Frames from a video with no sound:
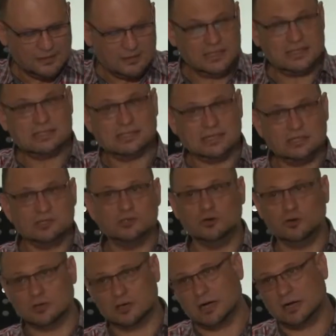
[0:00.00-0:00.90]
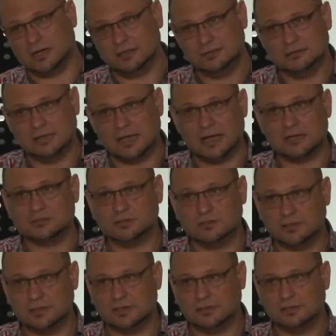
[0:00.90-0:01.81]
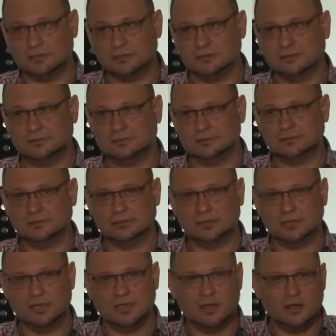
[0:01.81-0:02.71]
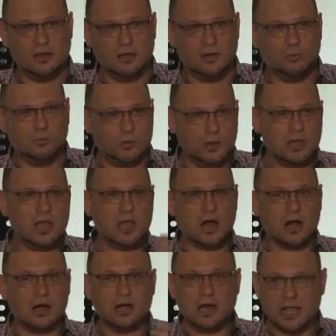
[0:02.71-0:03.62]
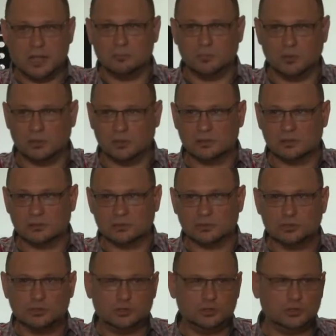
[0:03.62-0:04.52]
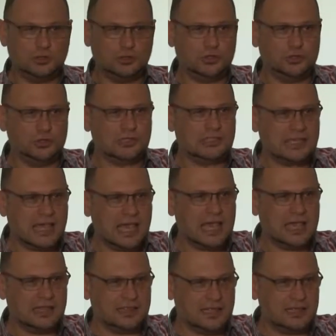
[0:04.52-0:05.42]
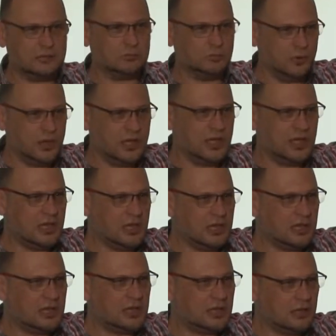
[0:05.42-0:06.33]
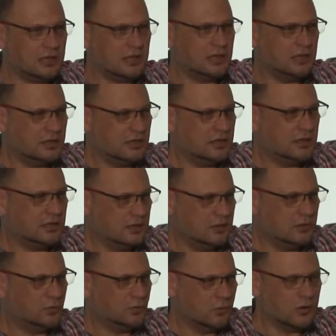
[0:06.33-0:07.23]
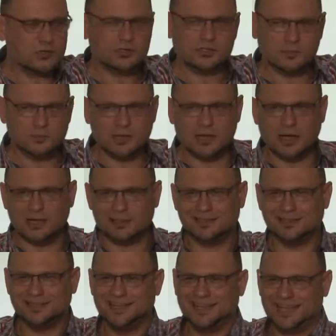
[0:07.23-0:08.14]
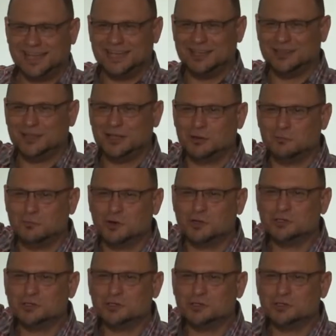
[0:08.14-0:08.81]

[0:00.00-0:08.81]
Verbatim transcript: This is your God, actually. We are able to say that we worship God and then